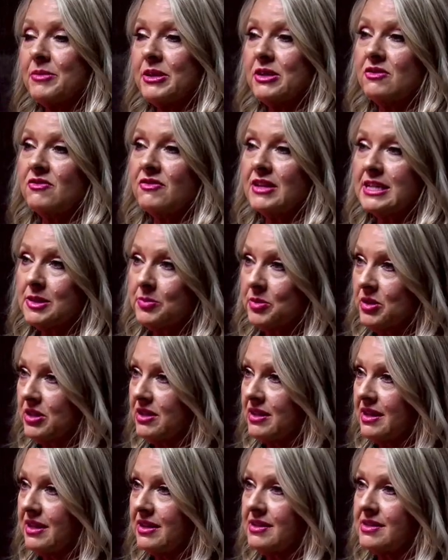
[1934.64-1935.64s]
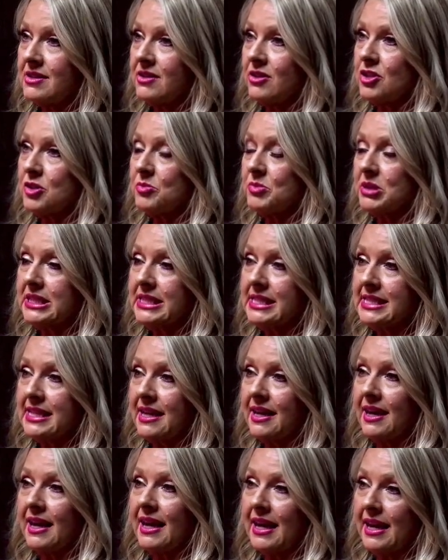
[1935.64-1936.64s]
me on Facebook. They can search
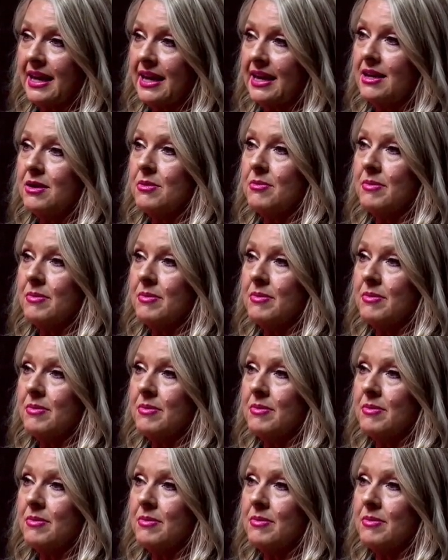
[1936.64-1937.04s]
Melissa A.